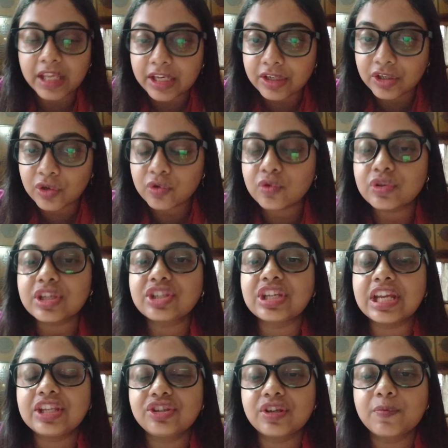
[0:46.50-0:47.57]
due to the
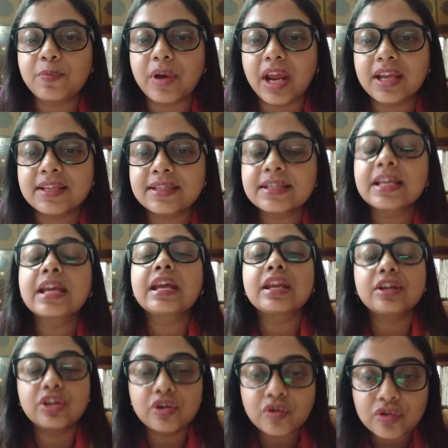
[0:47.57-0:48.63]
change in price,
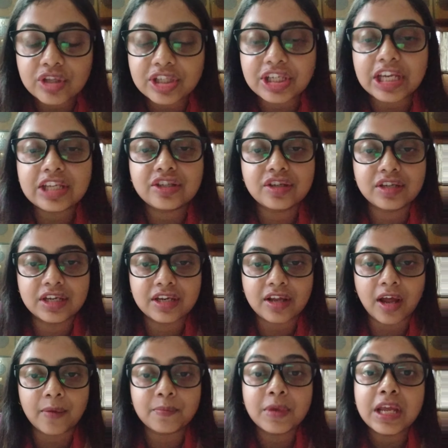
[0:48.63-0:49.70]
due to the change in
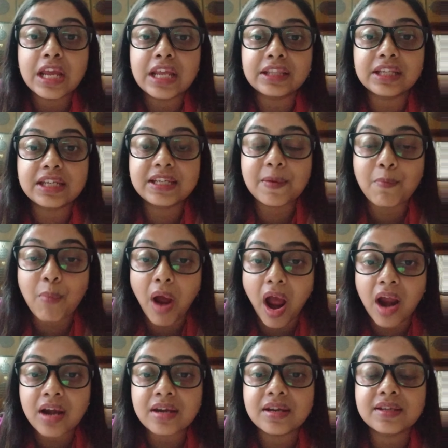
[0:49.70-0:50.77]
income, the
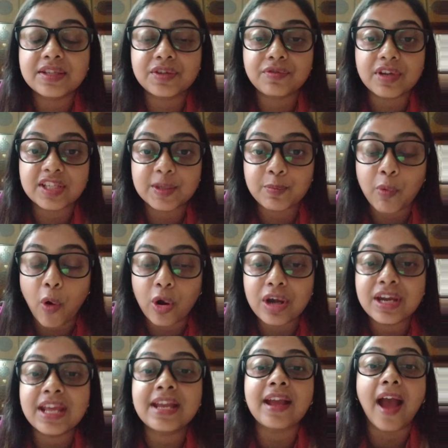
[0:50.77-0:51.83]
demand is
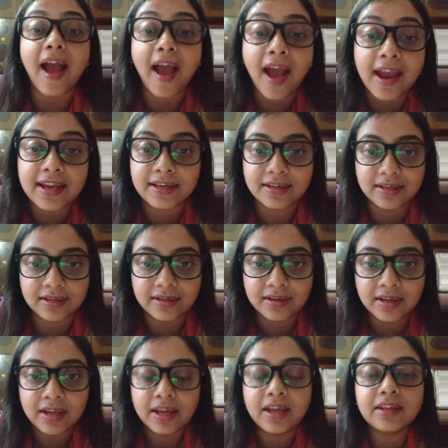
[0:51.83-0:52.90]
responding highly.
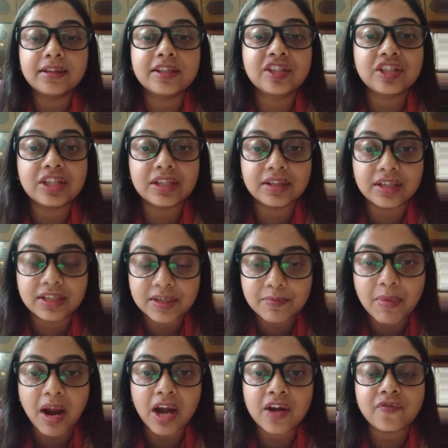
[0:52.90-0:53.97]
The
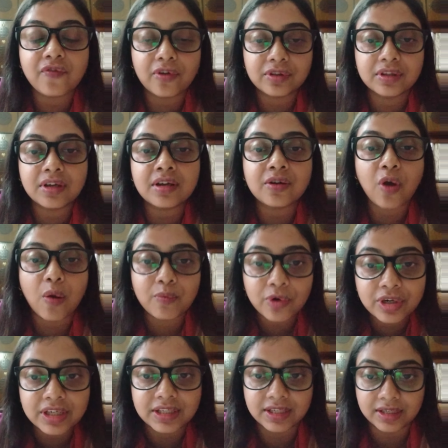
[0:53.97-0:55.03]
demand for the
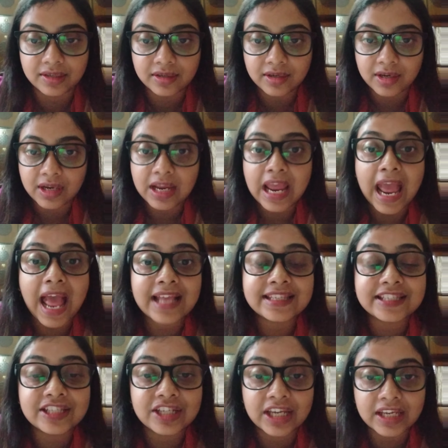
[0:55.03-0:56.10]
commodity
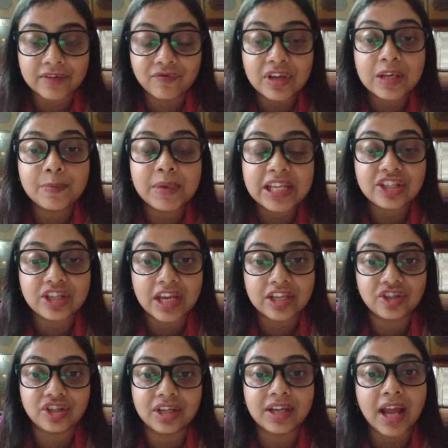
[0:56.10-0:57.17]
will be
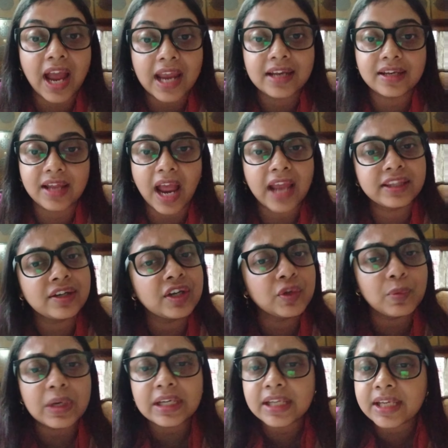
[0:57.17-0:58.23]
changing highly. Either
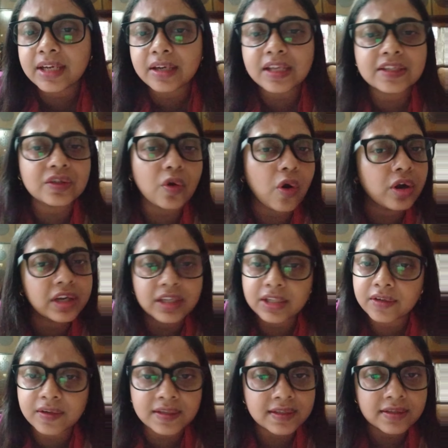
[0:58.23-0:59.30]
it will decrease or
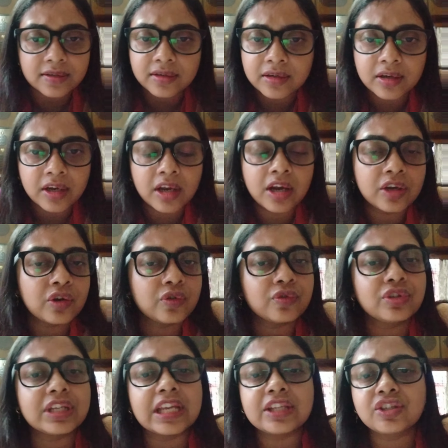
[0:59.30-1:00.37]
increase due to
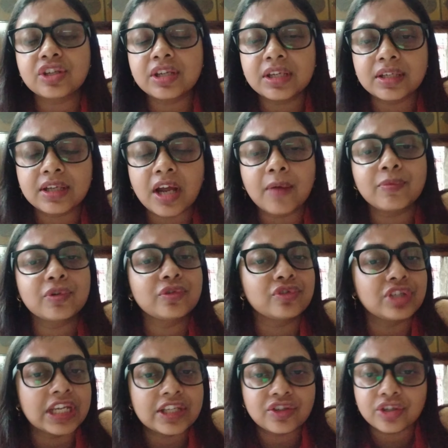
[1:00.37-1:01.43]
change in income, due to
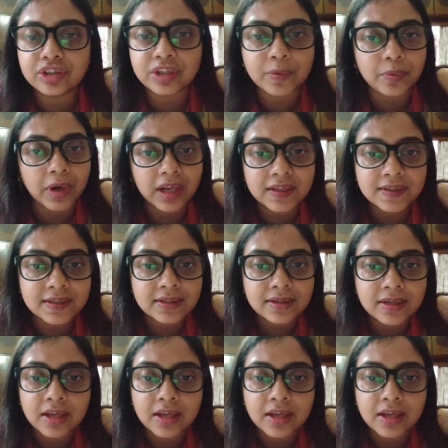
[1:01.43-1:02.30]
change in the price.